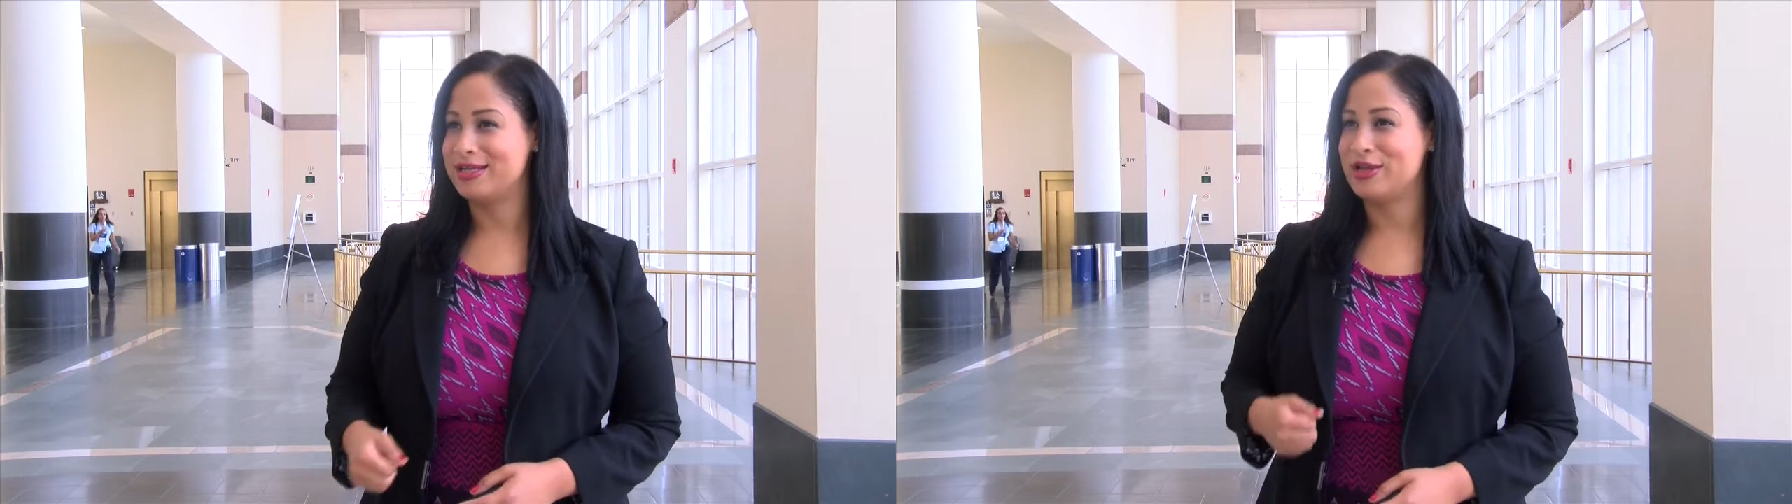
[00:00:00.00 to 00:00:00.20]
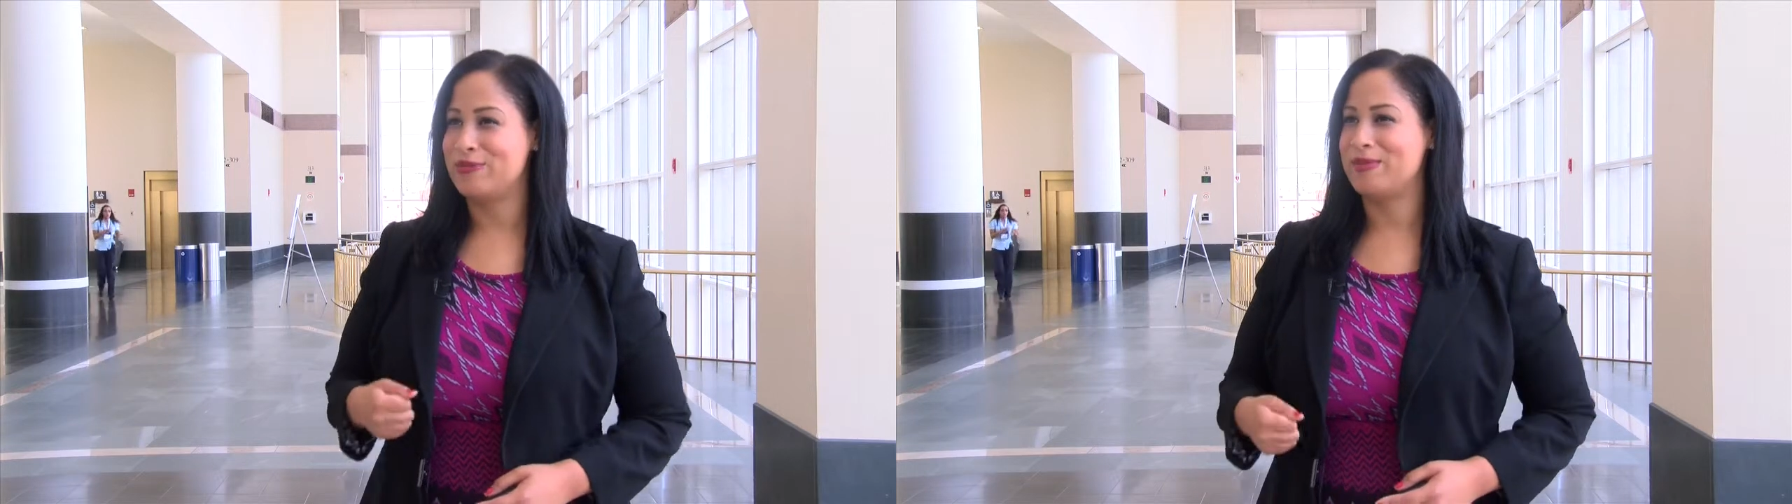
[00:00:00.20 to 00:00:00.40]

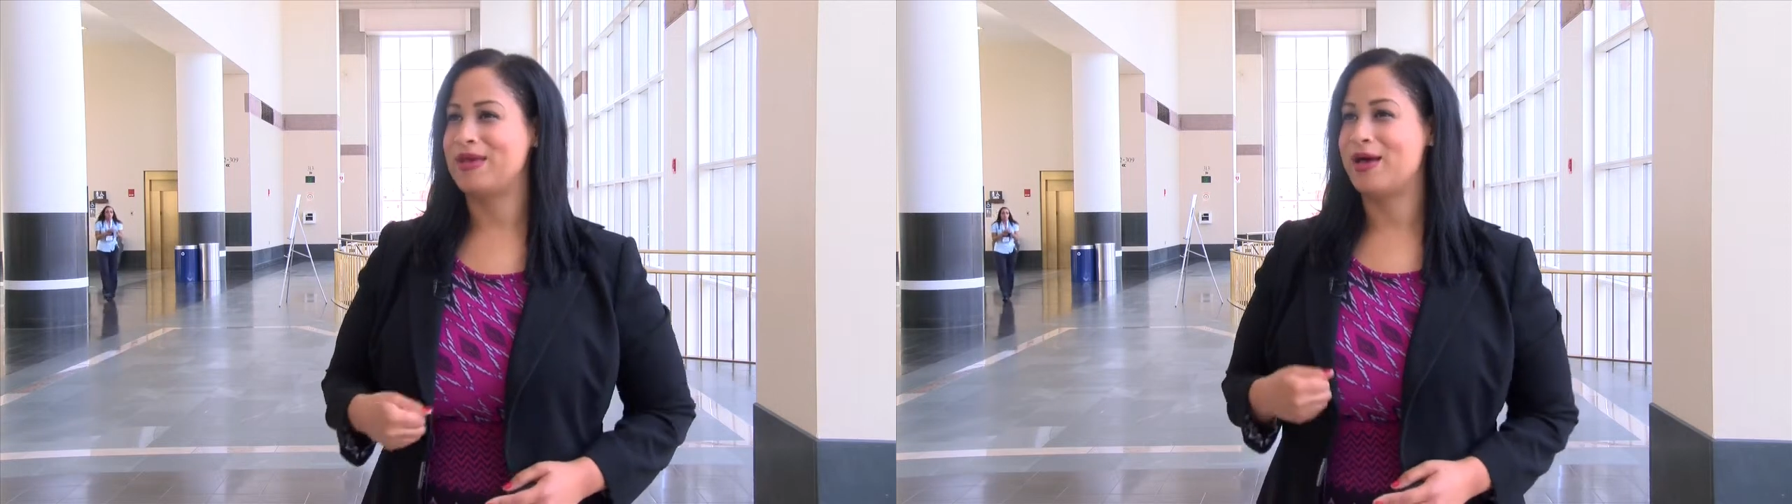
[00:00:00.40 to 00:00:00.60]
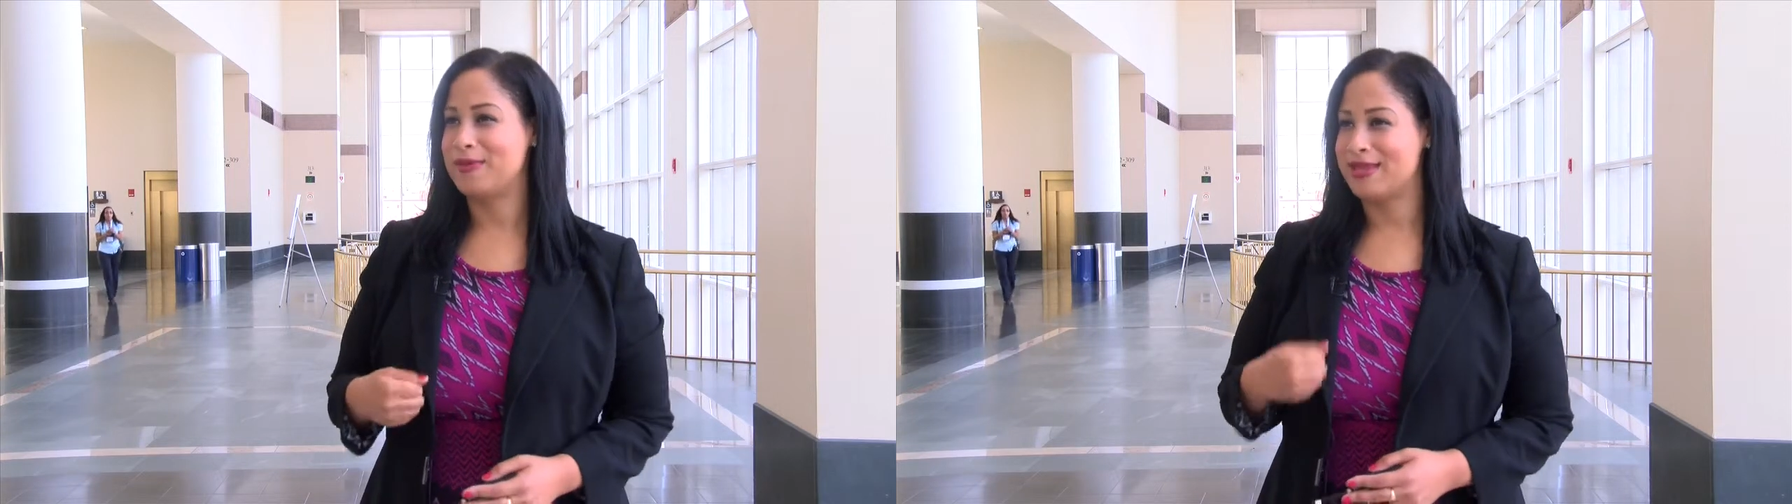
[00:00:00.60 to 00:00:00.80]
and
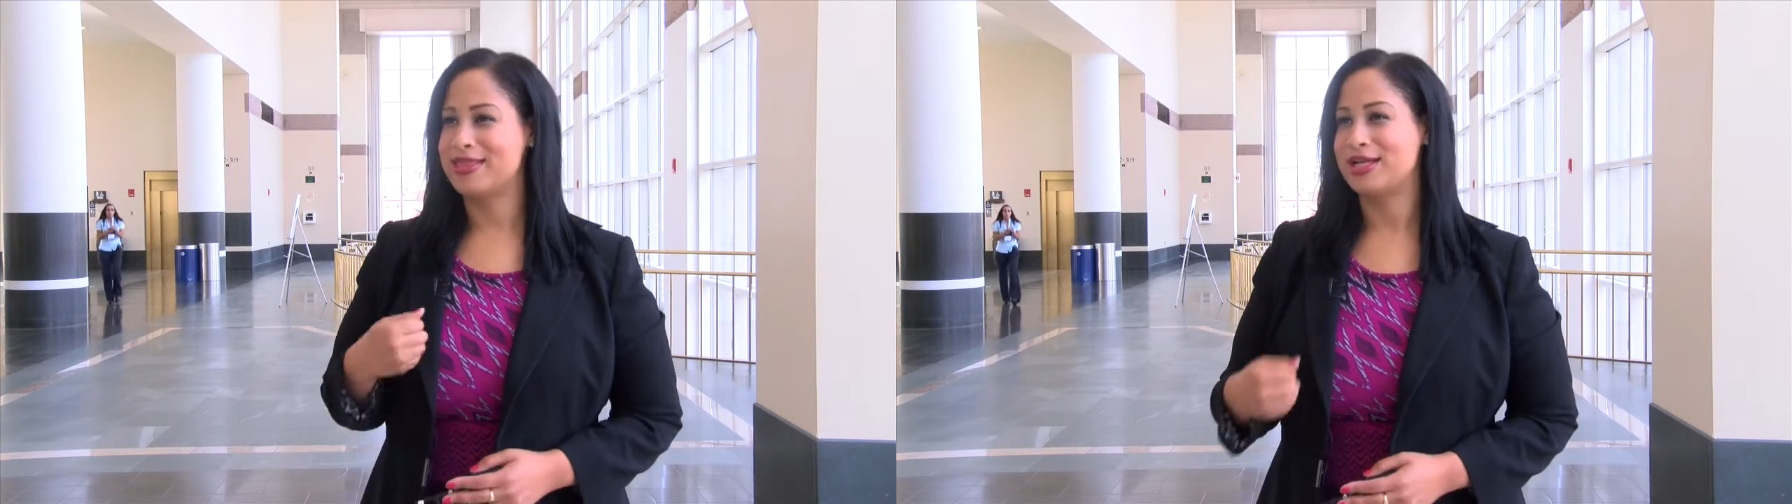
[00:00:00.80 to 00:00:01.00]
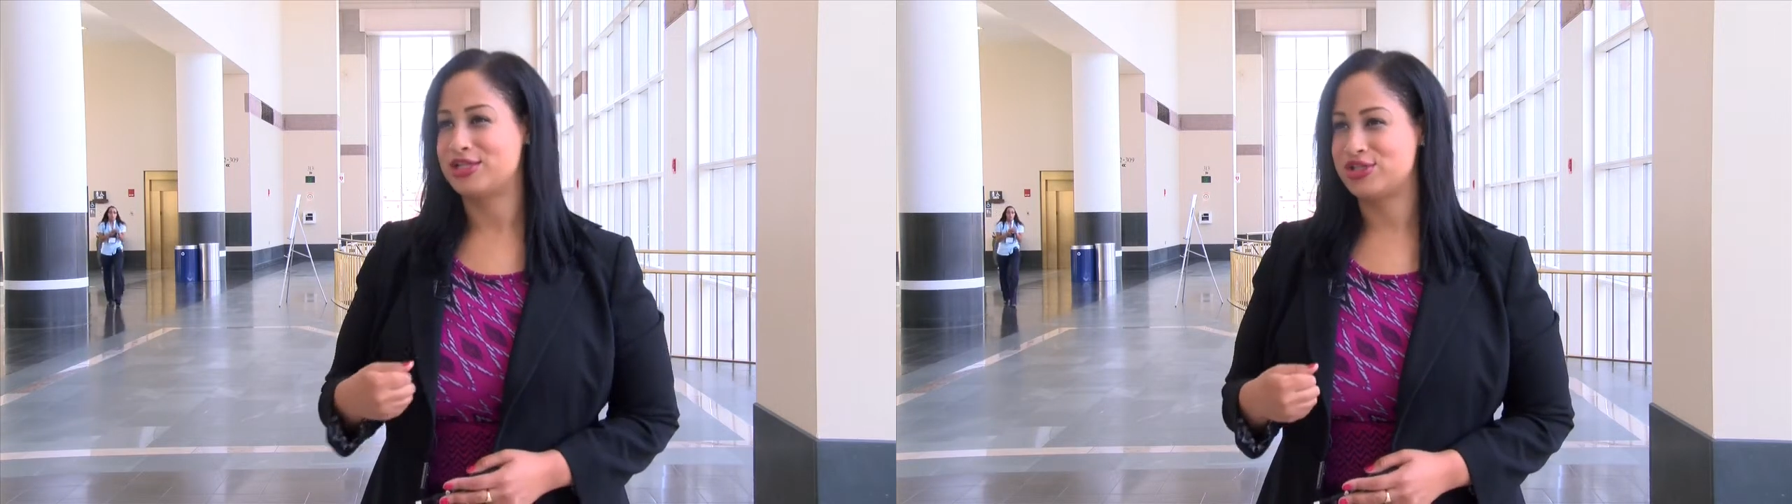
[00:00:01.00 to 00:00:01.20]
maybe help
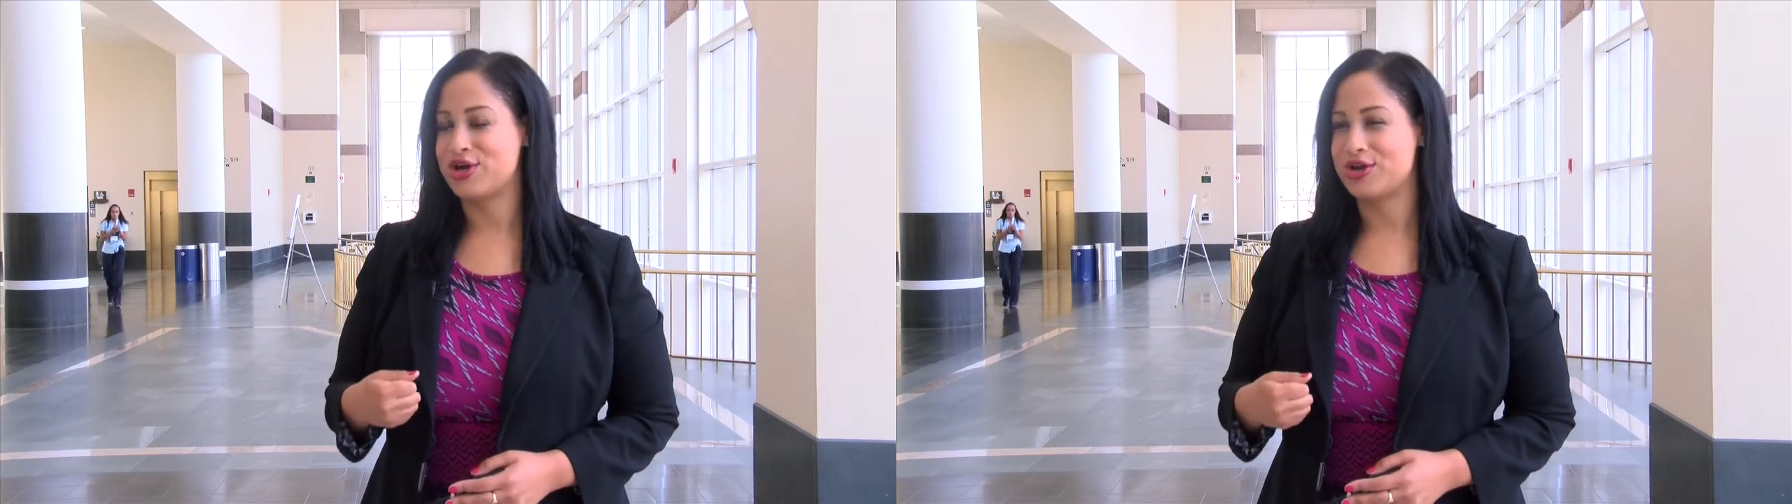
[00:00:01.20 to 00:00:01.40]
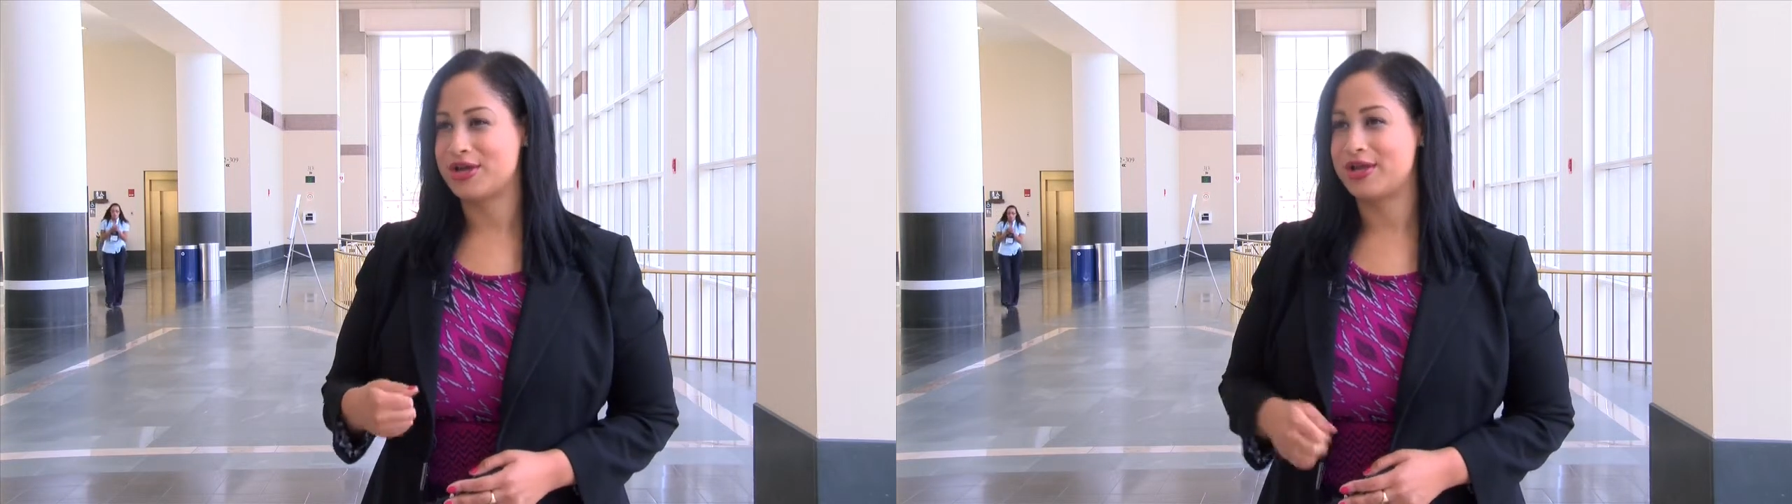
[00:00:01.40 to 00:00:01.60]
get that
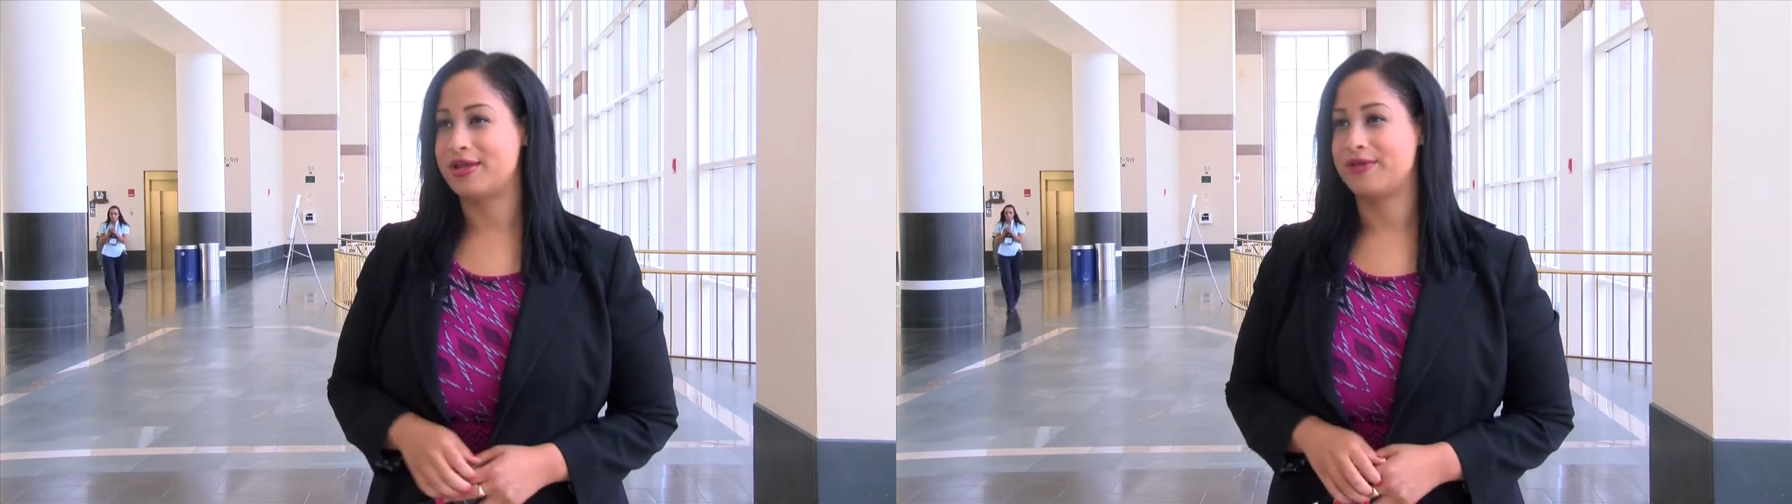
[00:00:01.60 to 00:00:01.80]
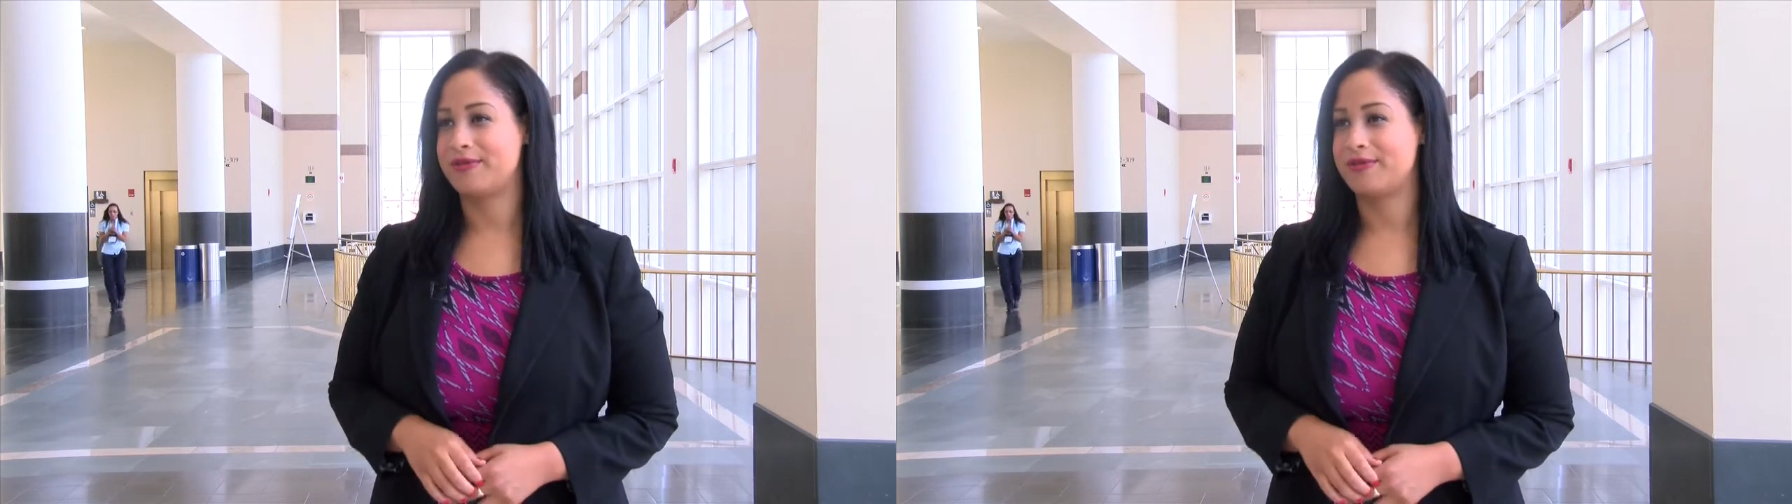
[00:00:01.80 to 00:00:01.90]
started.